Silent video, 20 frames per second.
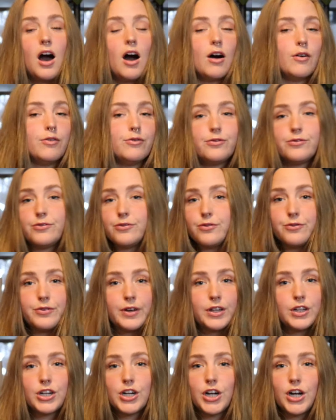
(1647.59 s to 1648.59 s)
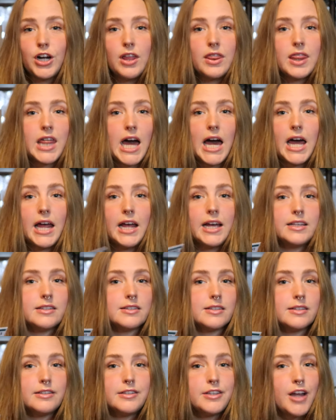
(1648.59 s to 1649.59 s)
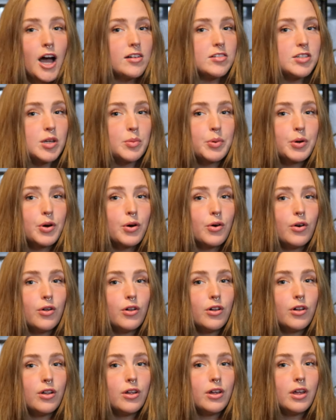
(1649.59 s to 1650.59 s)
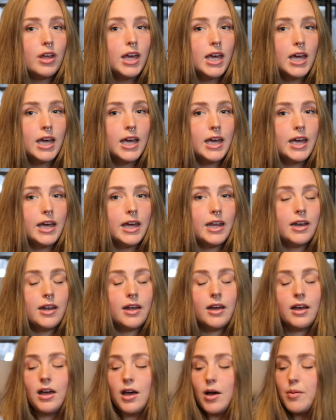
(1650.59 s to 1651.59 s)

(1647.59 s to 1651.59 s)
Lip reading: of filler that is not typical in